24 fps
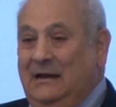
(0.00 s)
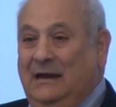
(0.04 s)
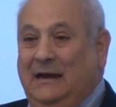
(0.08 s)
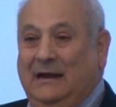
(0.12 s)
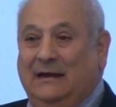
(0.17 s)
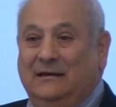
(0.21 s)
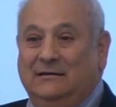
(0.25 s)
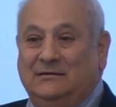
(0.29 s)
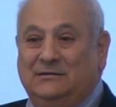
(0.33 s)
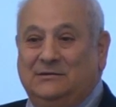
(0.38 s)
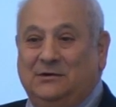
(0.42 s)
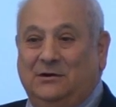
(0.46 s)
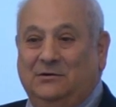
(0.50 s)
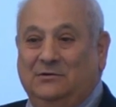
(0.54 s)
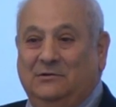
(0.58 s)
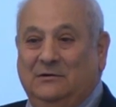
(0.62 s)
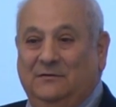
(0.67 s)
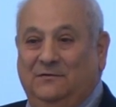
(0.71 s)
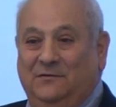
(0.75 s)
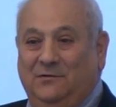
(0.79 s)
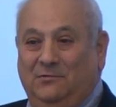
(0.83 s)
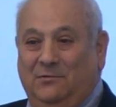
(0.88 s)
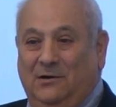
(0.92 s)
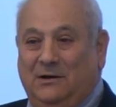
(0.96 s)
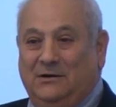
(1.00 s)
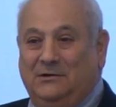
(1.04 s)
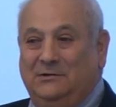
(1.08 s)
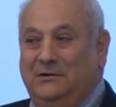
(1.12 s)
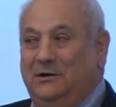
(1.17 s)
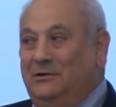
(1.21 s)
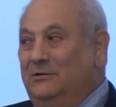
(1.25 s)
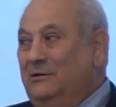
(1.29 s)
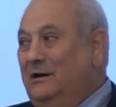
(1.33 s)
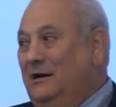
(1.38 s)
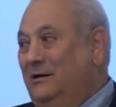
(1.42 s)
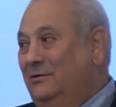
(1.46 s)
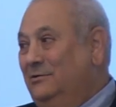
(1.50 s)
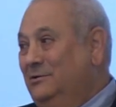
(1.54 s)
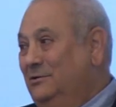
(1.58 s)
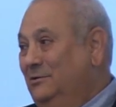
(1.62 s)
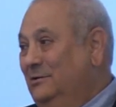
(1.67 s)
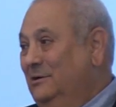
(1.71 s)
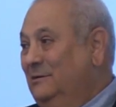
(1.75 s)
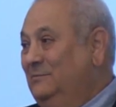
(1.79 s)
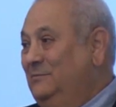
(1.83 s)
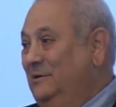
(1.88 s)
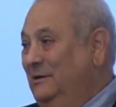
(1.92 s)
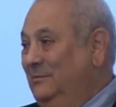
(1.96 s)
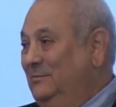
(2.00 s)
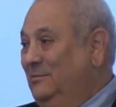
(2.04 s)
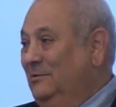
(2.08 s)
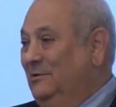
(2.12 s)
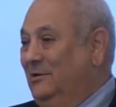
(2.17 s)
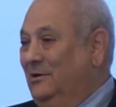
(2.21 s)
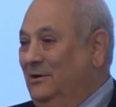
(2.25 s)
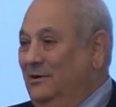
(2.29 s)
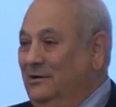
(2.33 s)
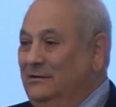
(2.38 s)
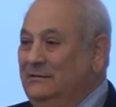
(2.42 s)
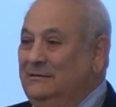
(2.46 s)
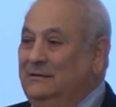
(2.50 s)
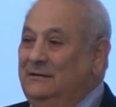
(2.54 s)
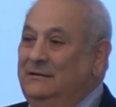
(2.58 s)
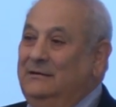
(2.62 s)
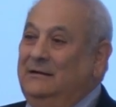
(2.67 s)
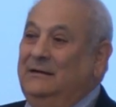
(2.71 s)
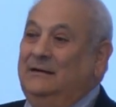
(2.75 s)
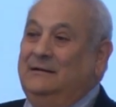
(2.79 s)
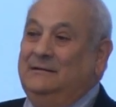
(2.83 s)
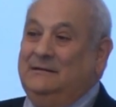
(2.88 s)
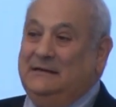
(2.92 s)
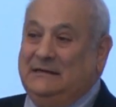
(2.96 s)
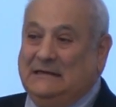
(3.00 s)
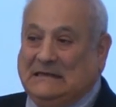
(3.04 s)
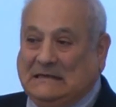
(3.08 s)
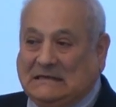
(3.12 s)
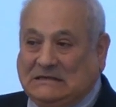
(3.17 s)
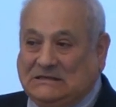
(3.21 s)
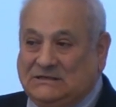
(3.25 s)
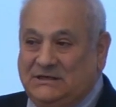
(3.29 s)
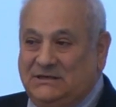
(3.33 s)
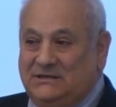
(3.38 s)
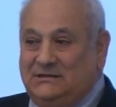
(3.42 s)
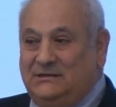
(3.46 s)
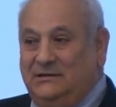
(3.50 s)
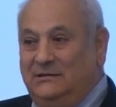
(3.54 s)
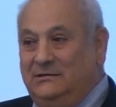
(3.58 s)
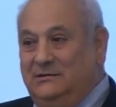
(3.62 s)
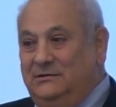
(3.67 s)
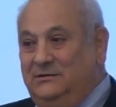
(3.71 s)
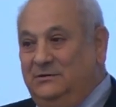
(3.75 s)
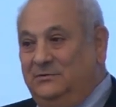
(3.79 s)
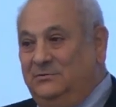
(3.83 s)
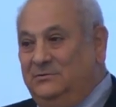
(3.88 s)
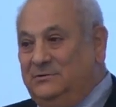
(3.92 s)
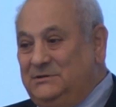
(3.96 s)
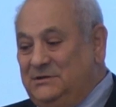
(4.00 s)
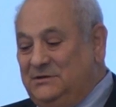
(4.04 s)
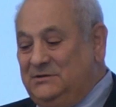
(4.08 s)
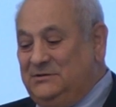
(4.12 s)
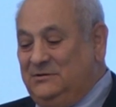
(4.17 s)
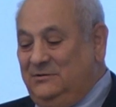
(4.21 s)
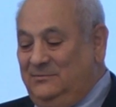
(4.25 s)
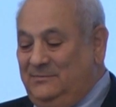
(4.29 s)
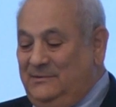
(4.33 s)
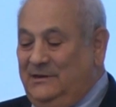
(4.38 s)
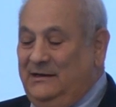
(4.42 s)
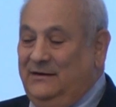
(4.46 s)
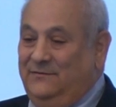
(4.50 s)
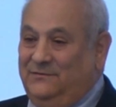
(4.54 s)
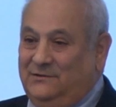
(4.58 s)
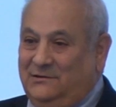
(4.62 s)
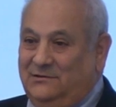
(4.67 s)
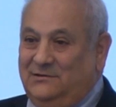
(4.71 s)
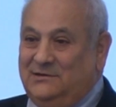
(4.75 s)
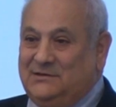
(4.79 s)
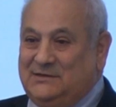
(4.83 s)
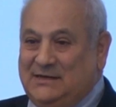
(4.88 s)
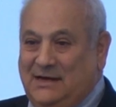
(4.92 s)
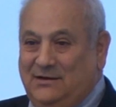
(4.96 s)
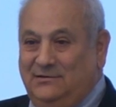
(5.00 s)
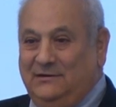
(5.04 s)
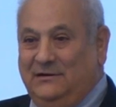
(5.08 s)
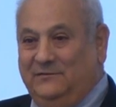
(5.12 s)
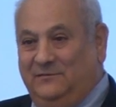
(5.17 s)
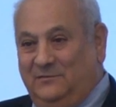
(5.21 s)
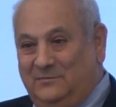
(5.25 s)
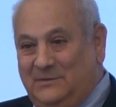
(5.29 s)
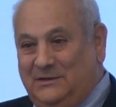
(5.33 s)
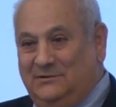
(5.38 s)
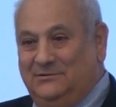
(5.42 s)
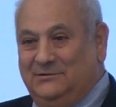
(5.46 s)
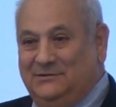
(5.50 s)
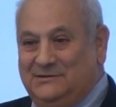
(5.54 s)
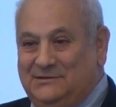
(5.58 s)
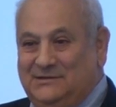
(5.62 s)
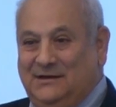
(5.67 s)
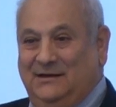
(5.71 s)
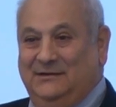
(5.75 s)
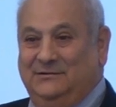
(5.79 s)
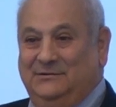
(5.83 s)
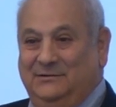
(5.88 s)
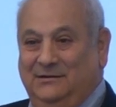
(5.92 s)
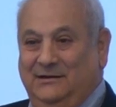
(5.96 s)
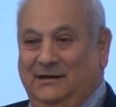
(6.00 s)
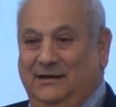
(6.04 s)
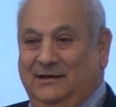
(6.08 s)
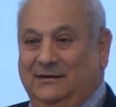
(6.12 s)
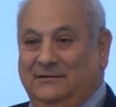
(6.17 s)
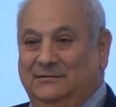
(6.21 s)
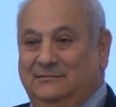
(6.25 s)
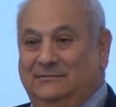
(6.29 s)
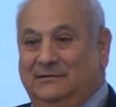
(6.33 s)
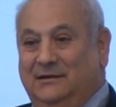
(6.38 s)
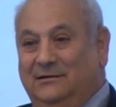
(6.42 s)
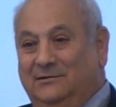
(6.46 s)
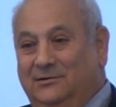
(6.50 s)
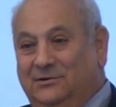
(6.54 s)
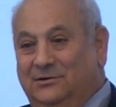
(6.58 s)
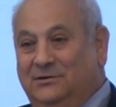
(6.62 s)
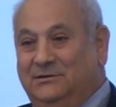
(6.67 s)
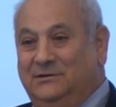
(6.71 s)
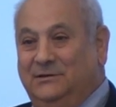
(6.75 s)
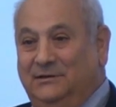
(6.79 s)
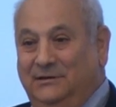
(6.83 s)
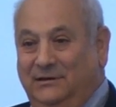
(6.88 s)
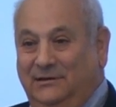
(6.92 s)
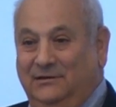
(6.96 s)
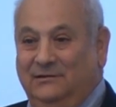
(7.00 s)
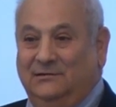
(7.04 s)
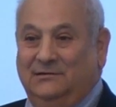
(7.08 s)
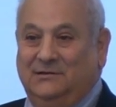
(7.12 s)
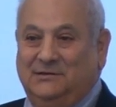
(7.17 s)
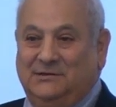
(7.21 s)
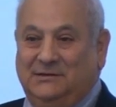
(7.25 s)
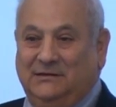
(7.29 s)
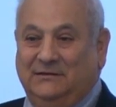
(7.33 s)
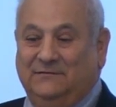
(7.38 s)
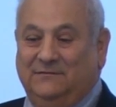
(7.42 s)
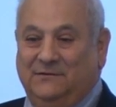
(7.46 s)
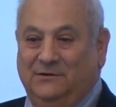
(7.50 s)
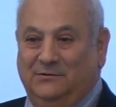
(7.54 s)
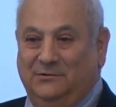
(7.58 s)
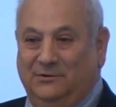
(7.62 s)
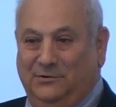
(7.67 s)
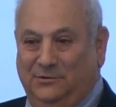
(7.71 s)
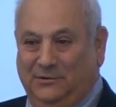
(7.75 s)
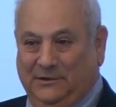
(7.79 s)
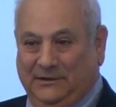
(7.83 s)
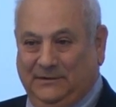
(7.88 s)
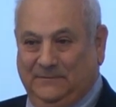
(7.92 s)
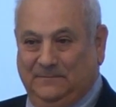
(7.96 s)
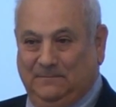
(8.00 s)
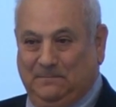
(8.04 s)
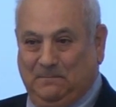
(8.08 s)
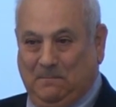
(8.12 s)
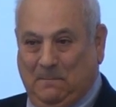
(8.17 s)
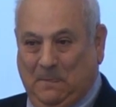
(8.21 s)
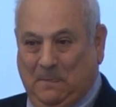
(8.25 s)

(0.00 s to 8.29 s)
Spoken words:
And so if you want to know how annoyed people are, the easiest thing to do is to assume they have a little sound level meter inside their head and they look at the needle to see if they're annoyed.